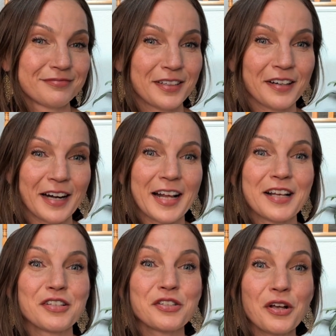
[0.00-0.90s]
All right,
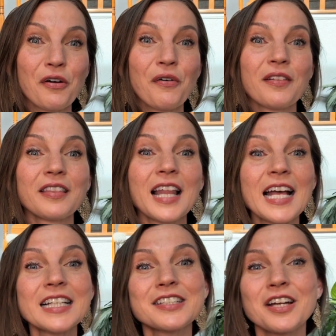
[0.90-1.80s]
so
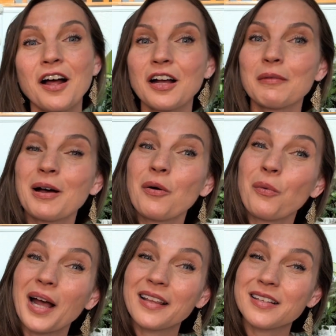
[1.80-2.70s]
let's talk about
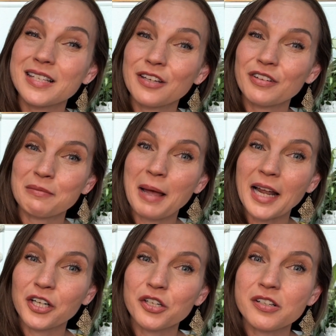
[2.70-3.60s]
why this even
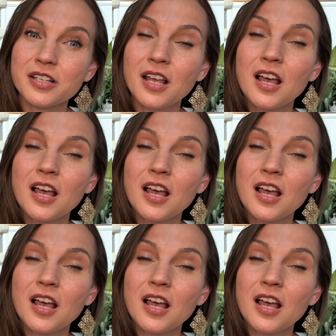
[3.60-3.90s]
matters.